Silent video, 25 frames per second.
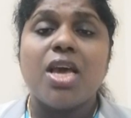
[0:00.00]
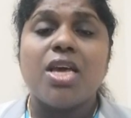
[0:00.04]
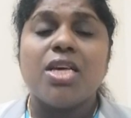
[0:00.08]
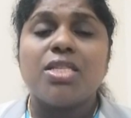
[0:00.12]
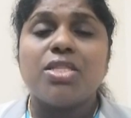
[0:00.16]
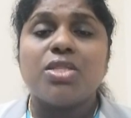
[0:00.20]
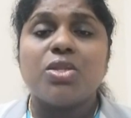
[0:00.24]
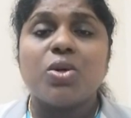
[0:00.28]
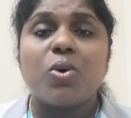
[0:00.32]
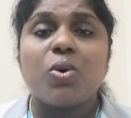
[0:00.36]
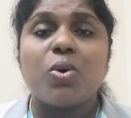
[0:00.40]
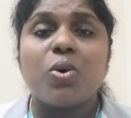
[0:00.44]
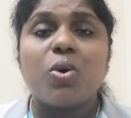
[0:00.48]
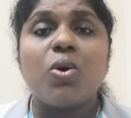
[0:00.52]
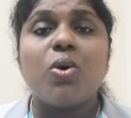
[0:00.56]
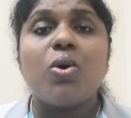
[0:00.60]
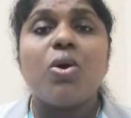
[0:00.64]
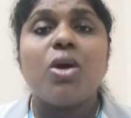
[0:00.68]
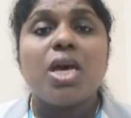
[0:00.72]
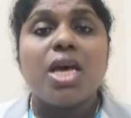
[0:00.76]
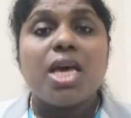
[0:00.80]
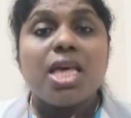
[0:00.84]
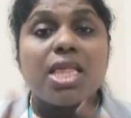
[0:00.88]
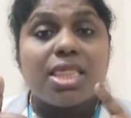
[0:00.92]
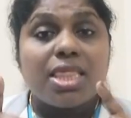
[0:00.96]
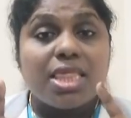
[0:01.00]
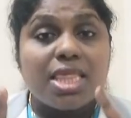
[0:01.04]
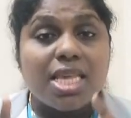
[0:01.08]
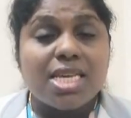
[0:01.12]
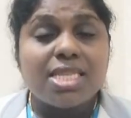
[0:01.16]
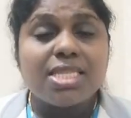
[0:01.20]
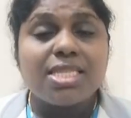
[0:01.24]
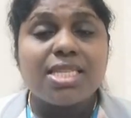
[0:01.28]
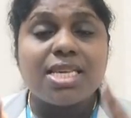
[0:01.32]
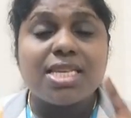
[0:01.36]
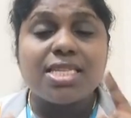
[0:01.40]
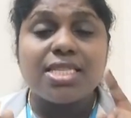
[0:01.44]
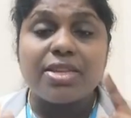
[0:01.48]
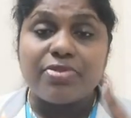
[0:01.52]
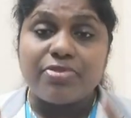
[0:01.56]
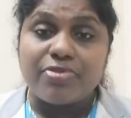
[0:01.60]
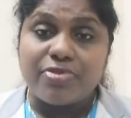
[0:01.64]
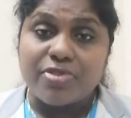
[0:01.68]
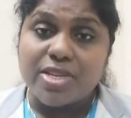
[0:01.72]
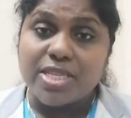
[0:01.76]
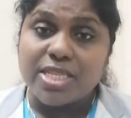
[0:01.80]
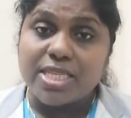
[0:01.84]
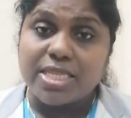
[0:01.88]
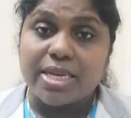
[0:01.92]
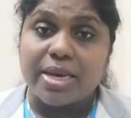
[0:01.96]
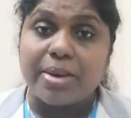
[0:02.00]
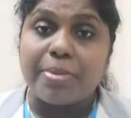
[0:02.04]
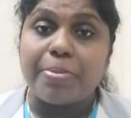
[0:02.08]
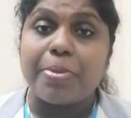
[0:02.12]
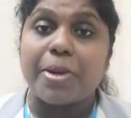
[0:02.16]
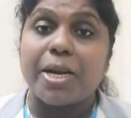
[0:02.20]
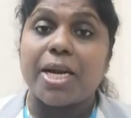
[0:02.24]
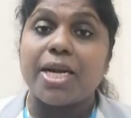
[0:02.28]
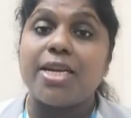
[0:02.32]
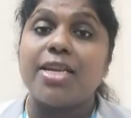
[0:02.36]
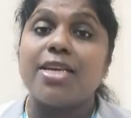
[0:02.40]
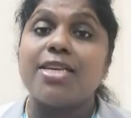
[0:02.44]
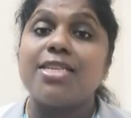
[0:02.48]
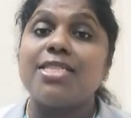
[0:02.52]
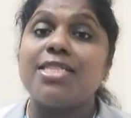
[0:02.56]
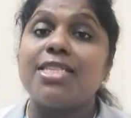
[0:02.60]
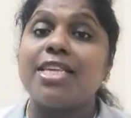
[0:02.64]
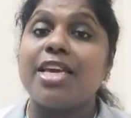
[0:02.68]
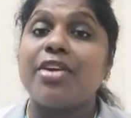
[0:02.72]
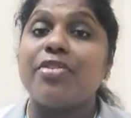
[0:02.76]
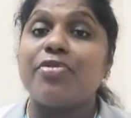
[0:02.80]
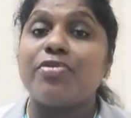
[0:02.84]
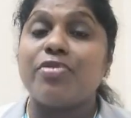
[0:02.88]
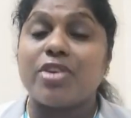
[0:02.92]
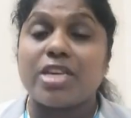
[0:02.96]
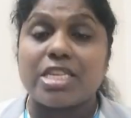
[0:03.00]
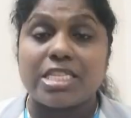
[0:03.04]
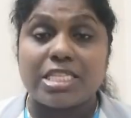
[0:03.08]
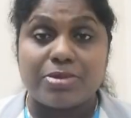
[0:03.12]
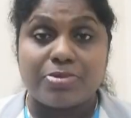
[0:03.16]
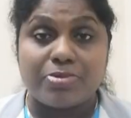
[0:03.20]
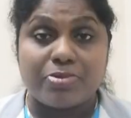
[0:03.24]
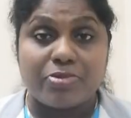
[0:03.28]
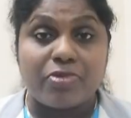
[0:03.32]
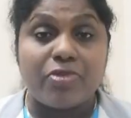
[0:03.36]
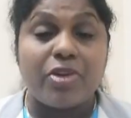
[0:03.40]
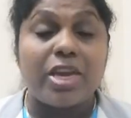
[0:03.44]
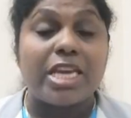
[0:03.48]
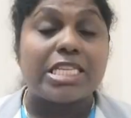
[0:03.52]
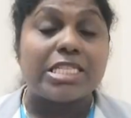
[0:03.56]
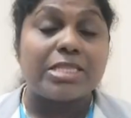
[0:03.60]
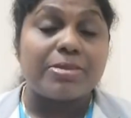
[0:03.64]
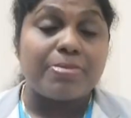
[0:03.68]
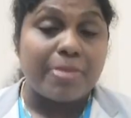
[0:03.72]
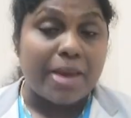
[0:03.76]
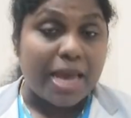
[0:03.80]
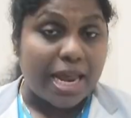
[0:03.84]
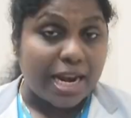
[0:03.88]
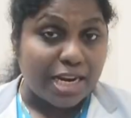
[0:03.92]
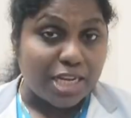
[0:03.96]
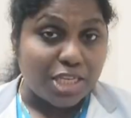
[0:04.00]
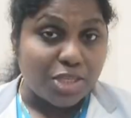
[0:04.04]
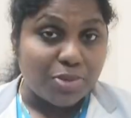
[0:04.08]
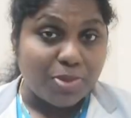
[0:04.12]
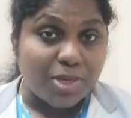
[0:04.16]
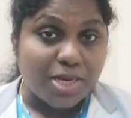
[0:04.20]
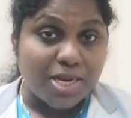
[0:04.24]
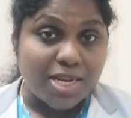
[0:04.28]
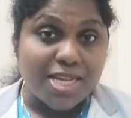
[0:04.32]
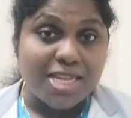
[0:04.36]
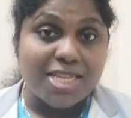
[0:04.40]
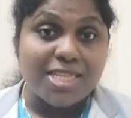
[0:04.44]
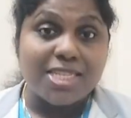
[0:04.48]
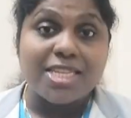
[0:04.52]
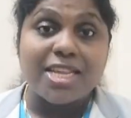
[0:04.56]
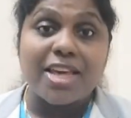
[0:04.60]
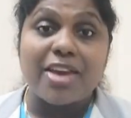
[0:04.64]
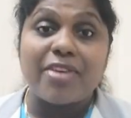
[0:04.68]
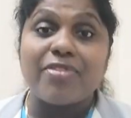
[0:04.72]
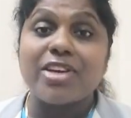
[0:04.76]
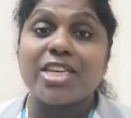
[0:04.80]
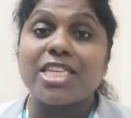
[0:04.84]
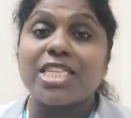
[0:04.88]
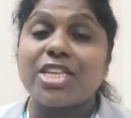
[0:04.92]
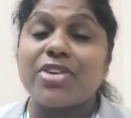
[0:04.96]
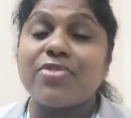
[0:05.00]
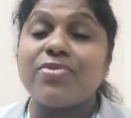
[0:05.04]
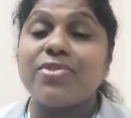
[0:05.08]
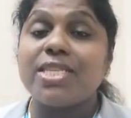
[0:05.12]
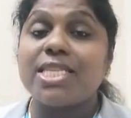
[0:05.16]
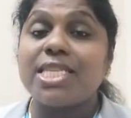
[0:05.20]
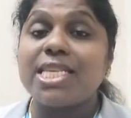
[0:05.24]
So this is a first step under safe waste management is effective